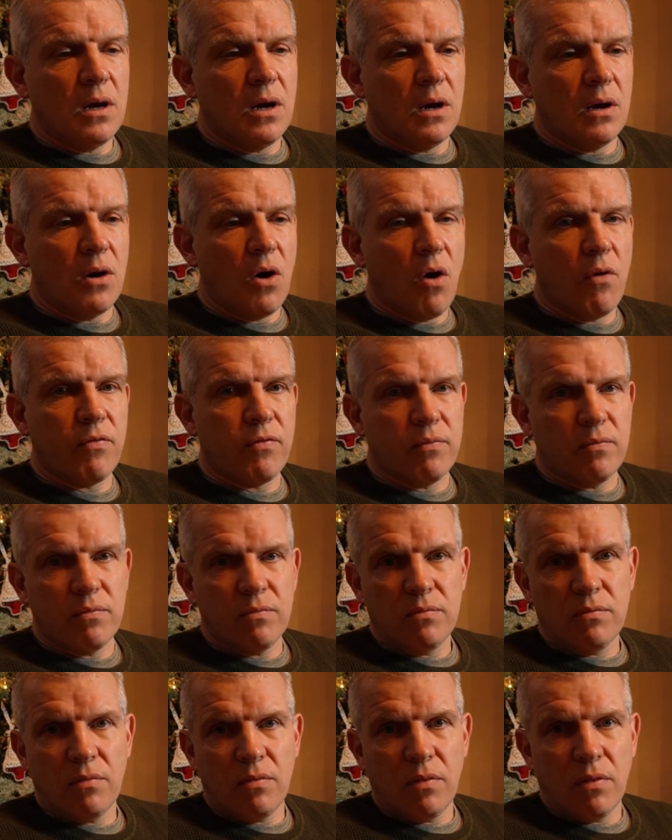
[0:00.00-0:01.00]
and
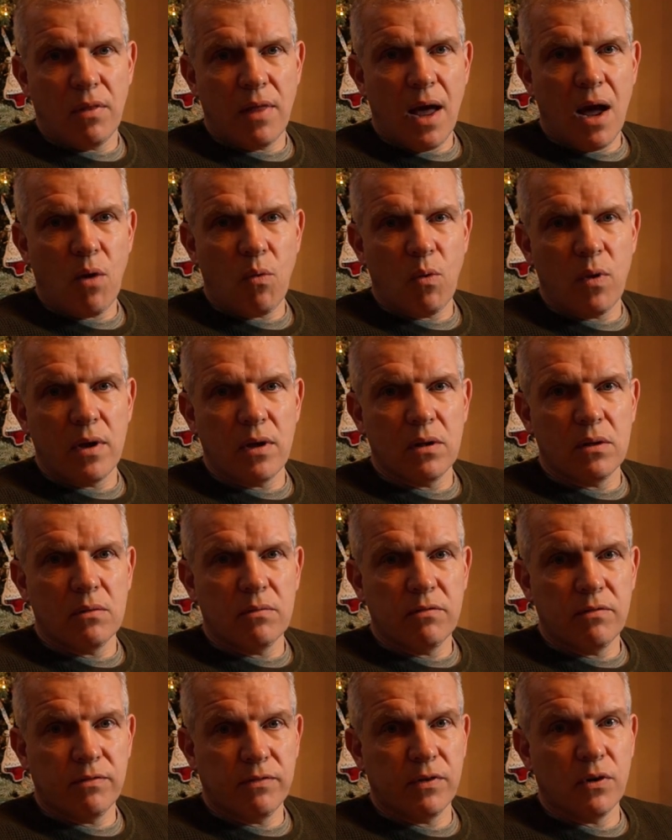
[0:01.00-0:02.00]
often that will
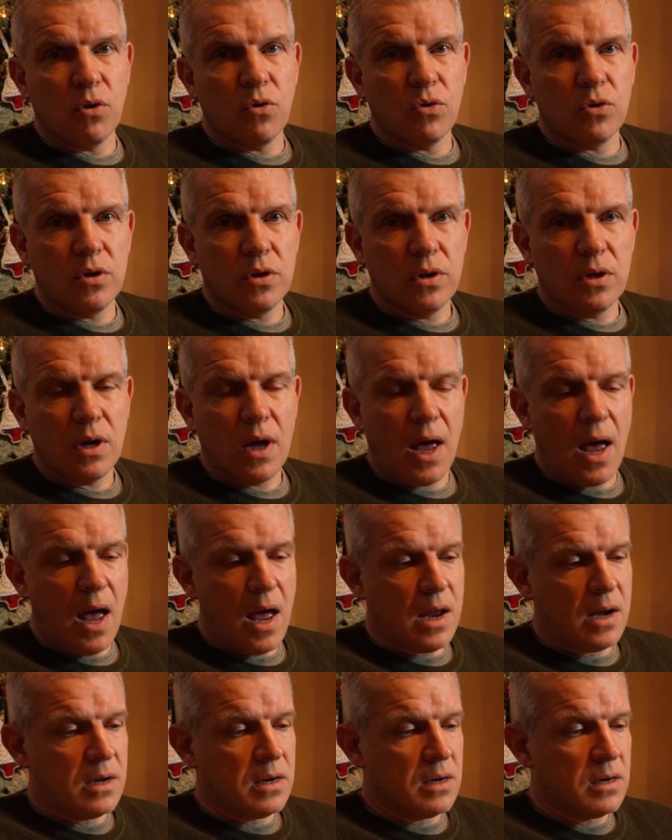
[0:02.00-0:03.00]
flood,
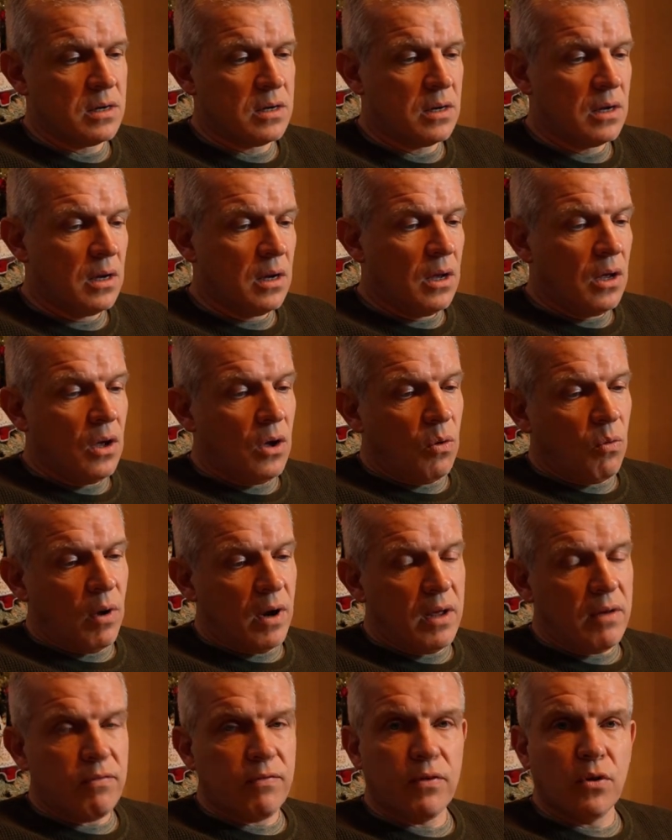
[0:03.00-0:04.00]
and
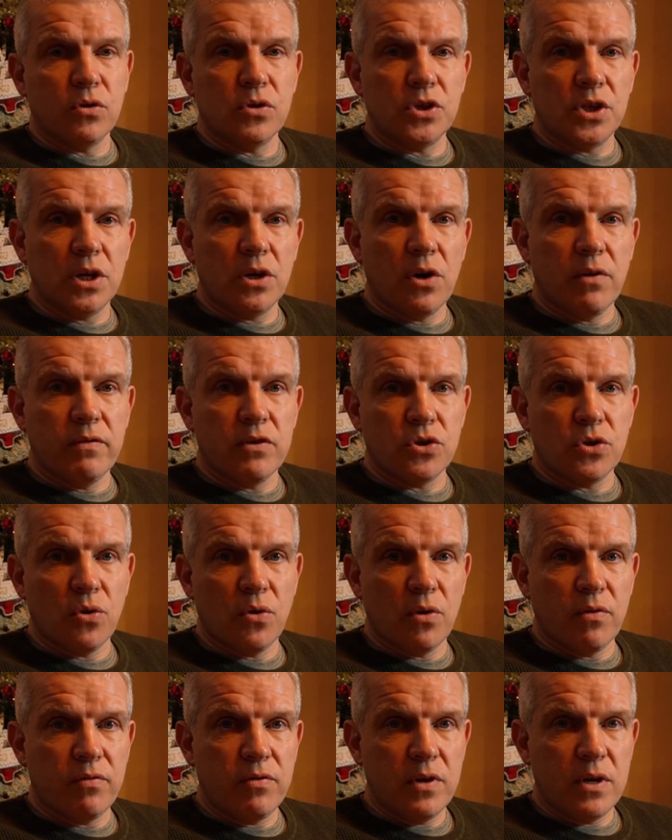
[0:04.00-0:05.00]
when it floods, it covers
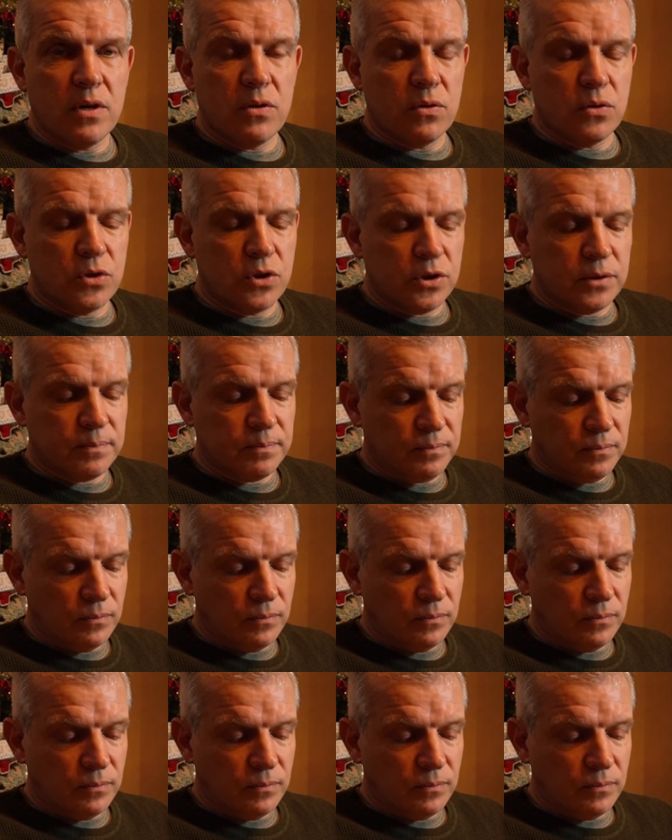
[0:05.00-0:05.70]
all the fields.